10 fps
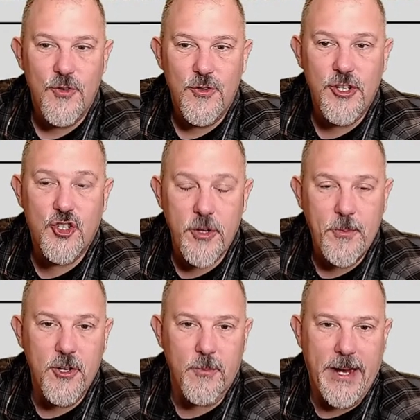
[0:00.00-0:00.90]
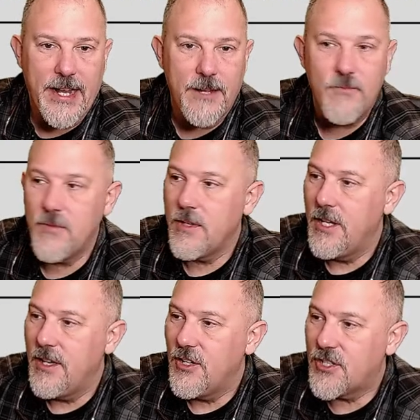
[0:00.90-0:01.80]
the trip unit rating.
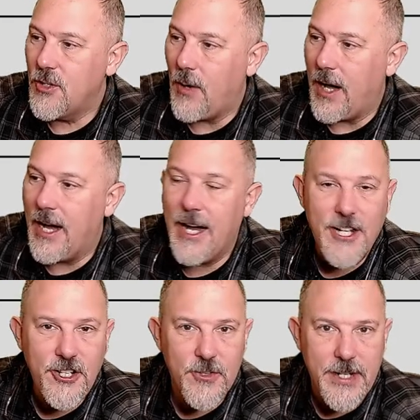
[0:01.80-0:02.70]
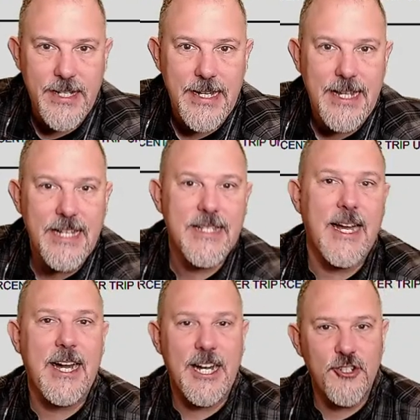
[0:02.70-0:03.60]
So one hundred is one
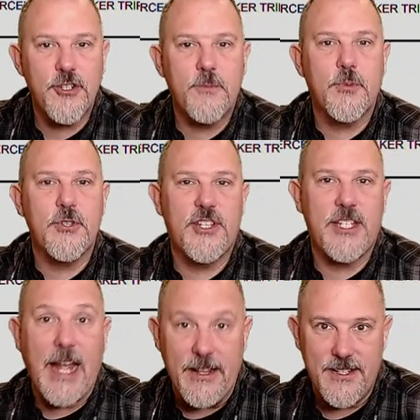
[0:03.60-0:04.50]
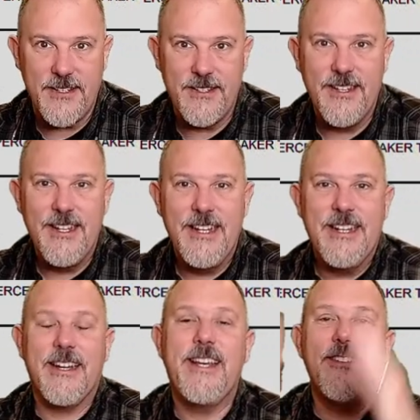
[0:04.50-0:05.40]
hundred percent.
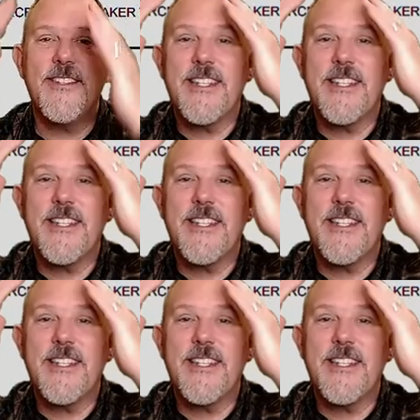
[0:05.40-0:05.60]
Now here's